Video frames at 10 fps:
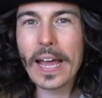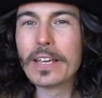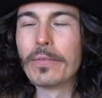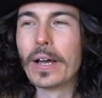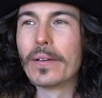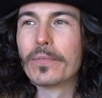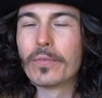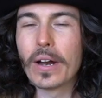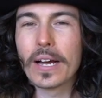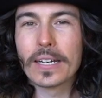Anyway,
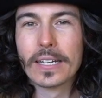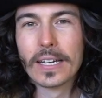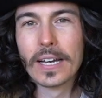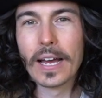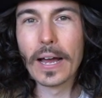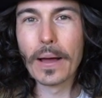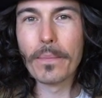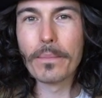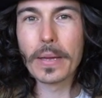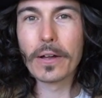rang
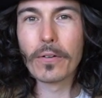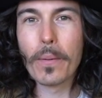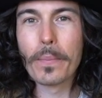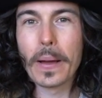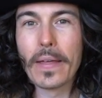Mia up,